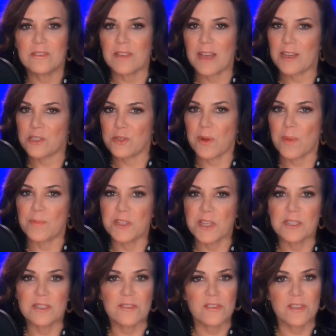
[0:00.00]
the House of
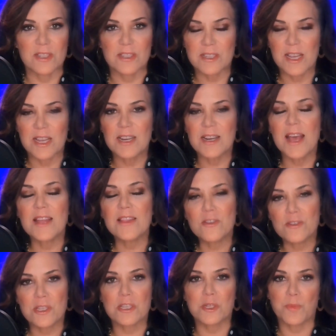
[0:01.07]
Representatives and the Senate, and
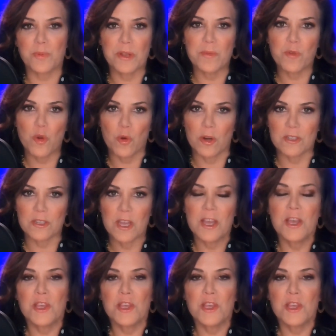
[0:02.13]
there's the Supreme Court.